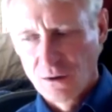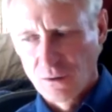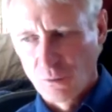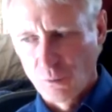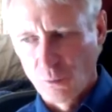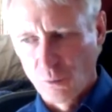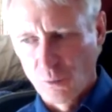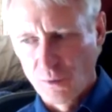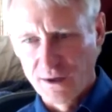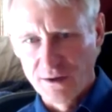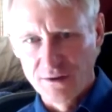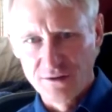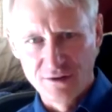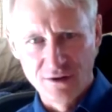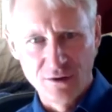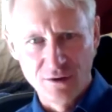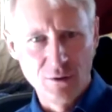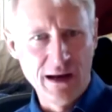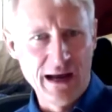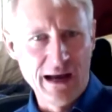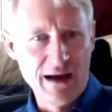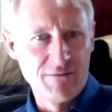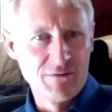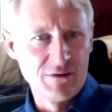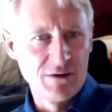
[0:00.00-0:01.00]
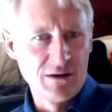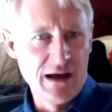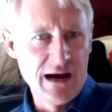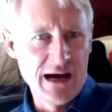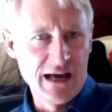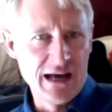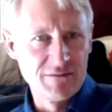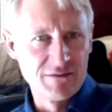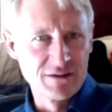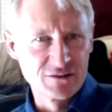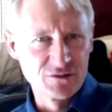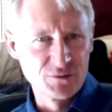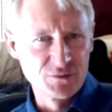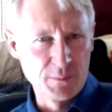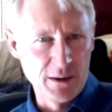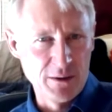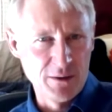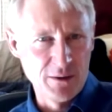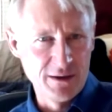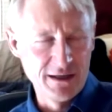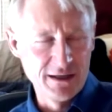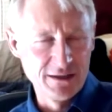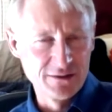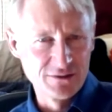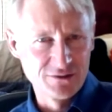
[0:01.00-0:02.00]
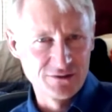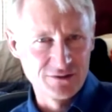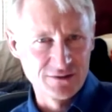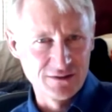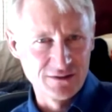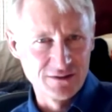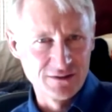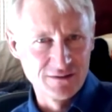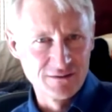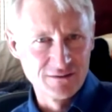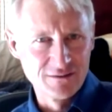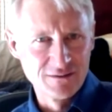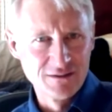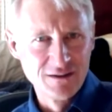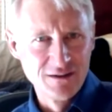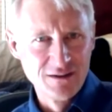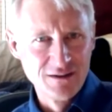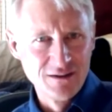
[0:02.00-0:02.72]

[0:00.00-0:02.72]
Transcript: we do have a lot of experience and